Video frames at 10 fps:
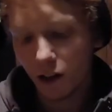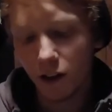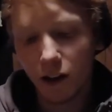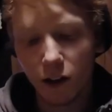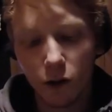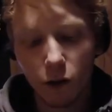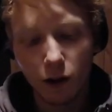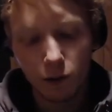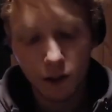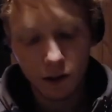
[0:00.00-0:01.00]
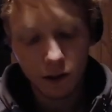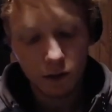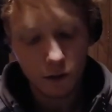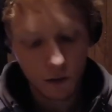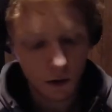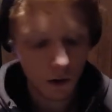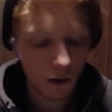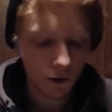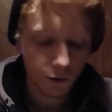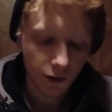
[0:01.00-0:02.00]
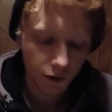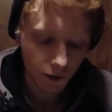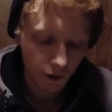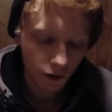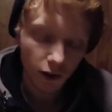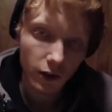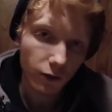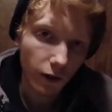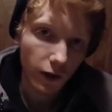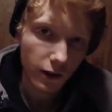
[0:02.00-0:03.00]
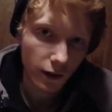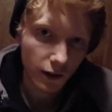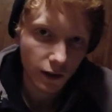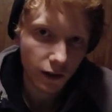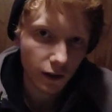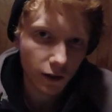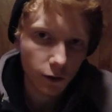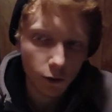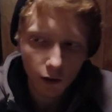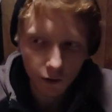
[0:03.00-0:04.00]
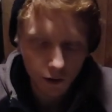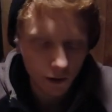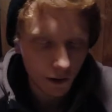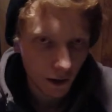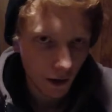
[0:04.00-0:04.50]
Now, I've done a lot of research as far as listening to other